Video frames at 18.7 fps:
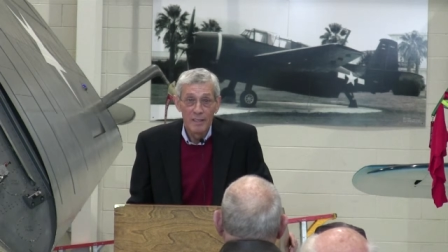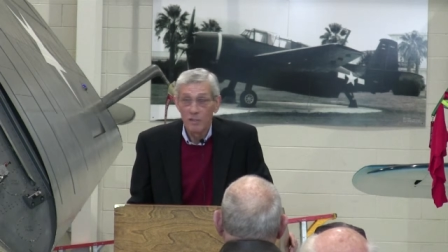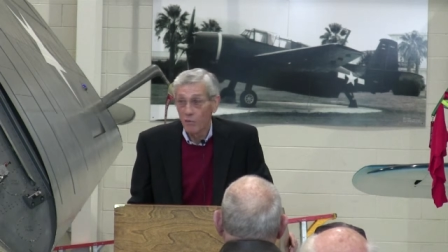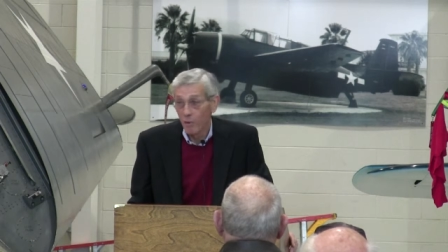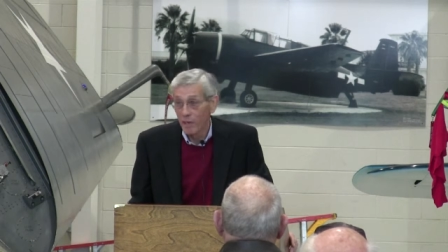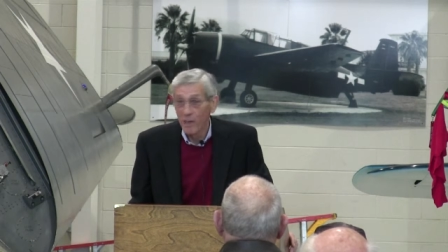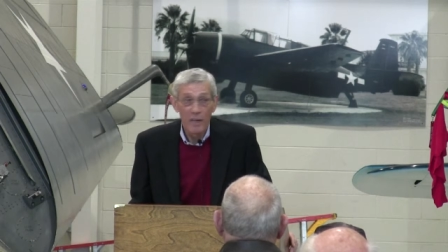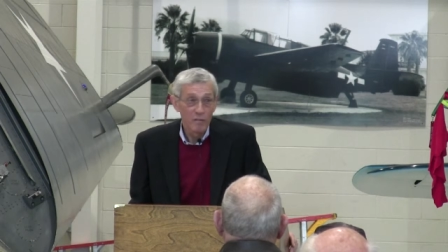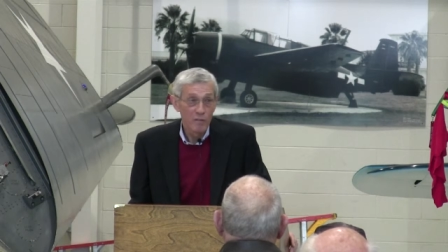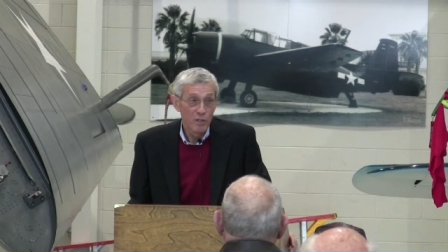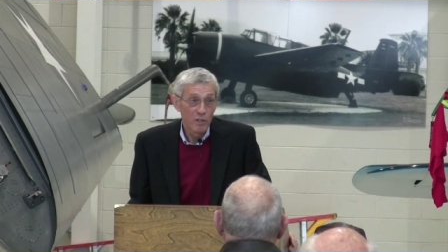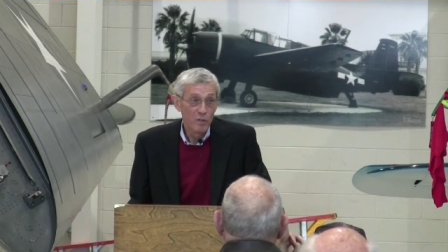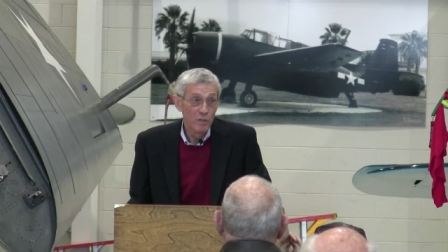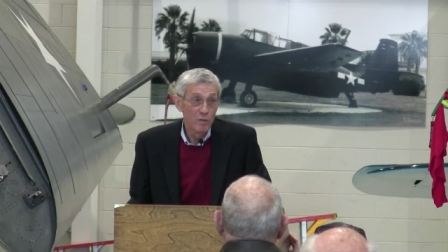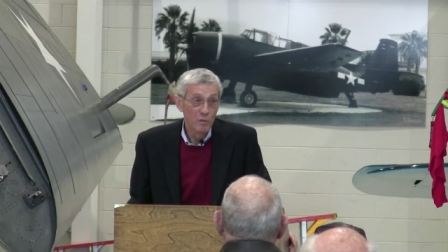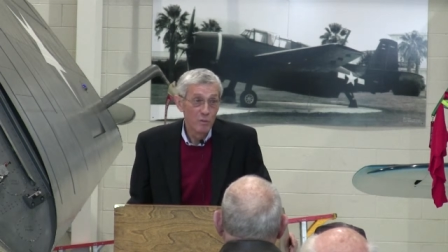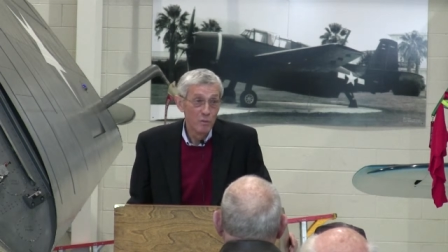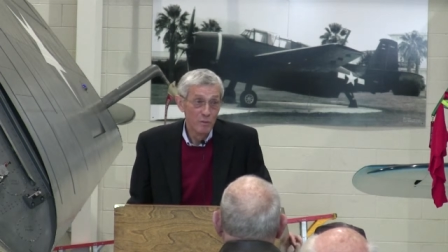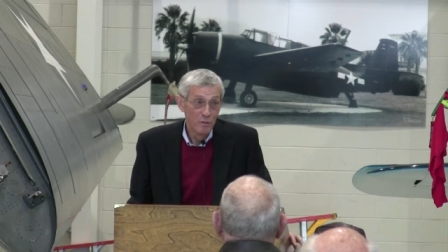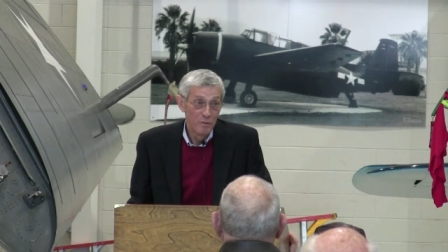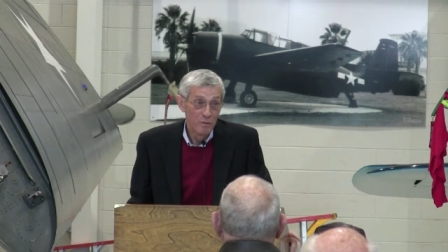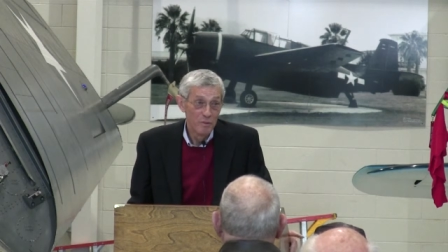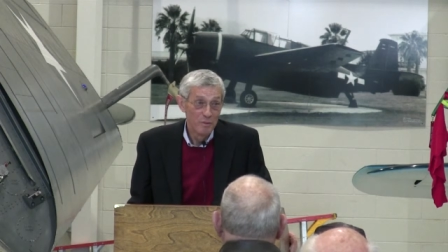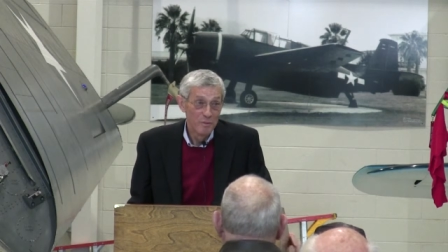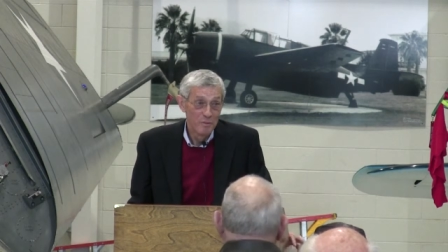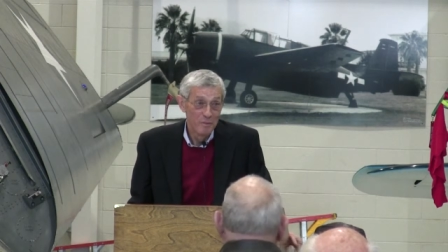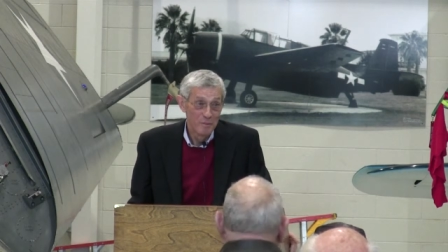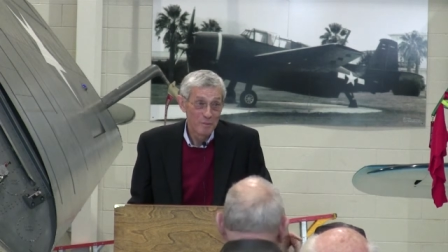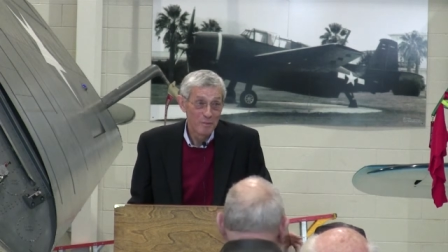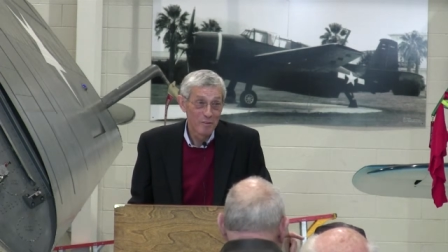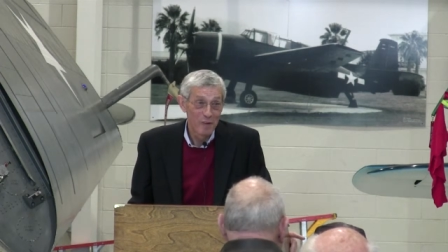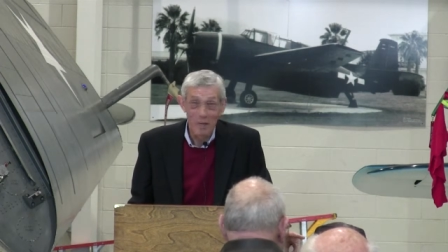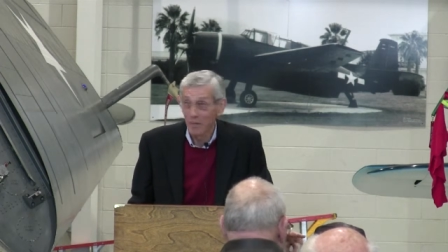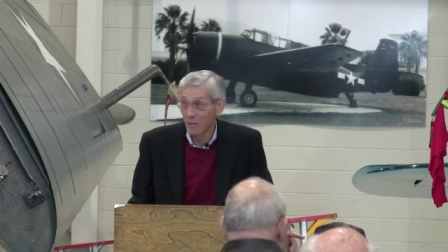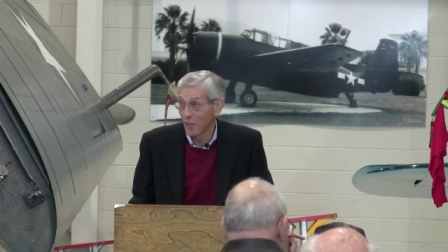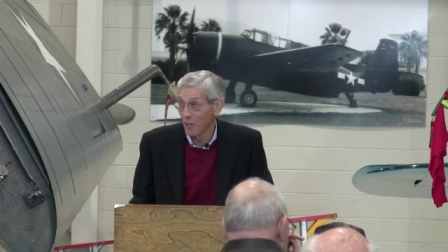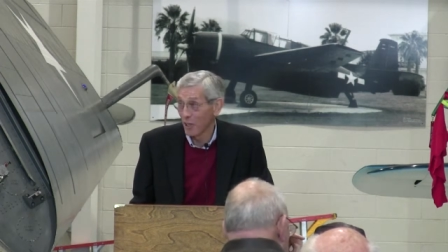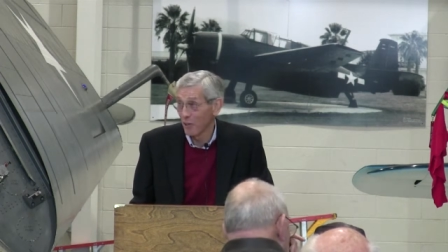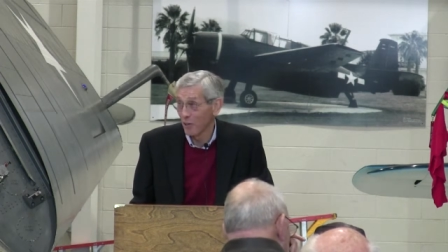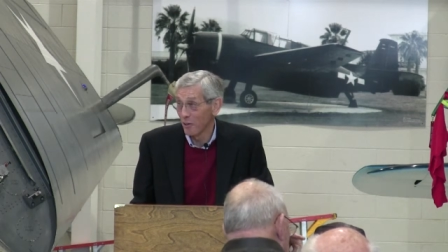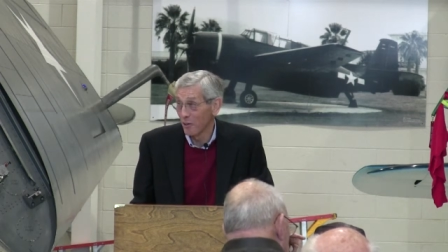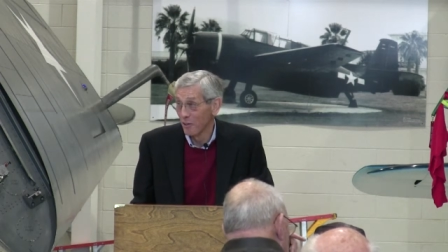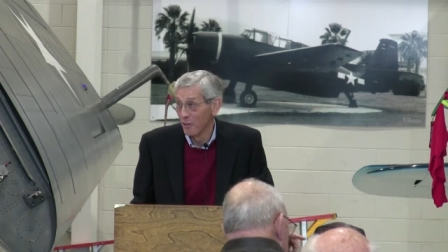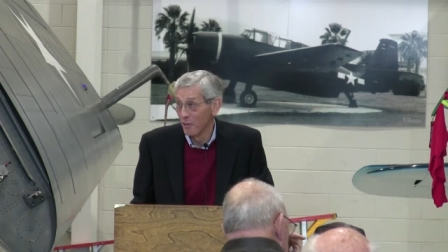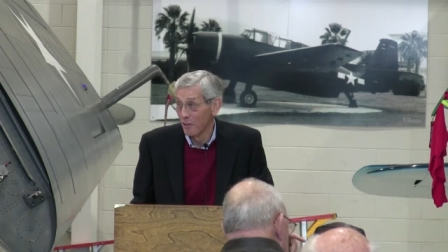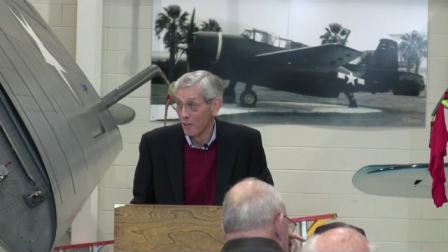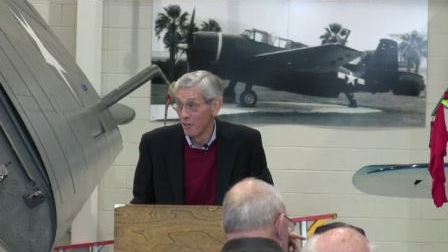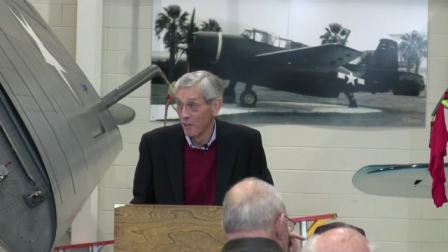it's right after you have gotten a kill.